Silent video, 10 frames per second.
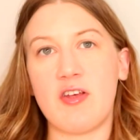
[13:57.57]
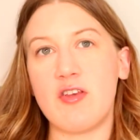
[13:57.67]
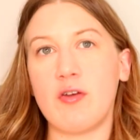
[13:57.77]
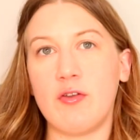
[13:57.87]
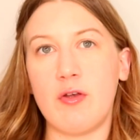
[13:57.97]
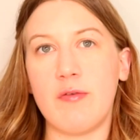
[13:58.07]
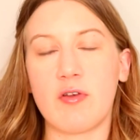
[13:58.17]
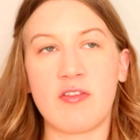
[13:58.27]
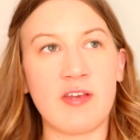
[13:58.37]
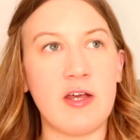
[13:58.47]
that you could do for
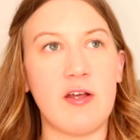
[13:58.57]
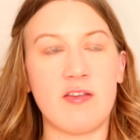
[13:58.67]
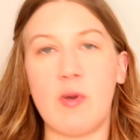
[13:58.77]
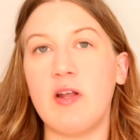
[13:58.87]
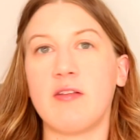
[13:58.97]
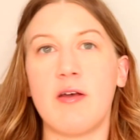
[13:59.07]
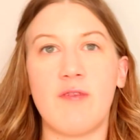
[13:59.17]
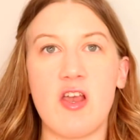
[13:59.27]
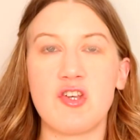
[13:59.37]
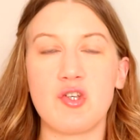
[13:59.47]
your skin, as well as like
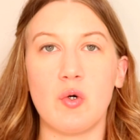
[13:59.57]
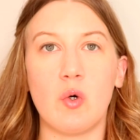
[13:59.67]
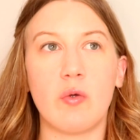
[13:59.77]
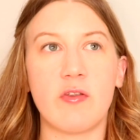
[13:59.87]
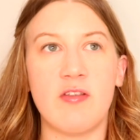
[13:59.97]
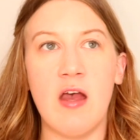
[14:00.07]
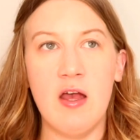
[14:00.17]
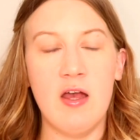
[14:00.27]
facials